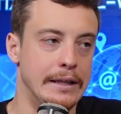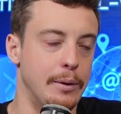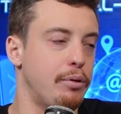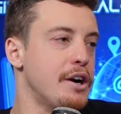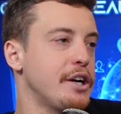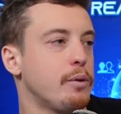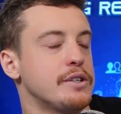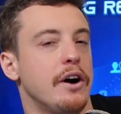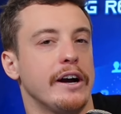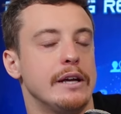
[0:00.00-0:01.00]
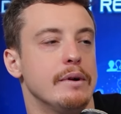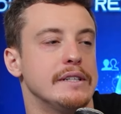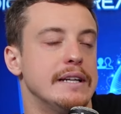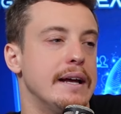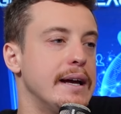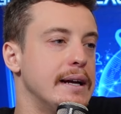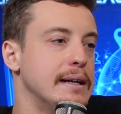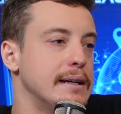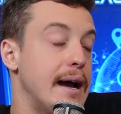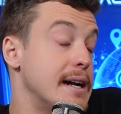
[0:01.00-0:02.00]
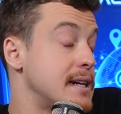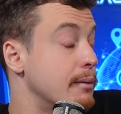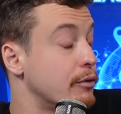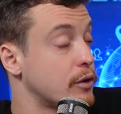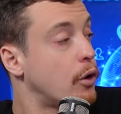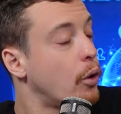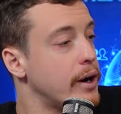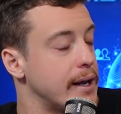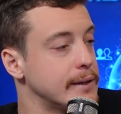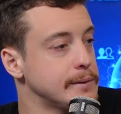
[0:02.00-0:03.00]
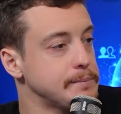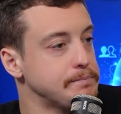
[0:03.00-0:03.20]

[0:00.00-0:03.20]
the project we're talking about today, at time of recording,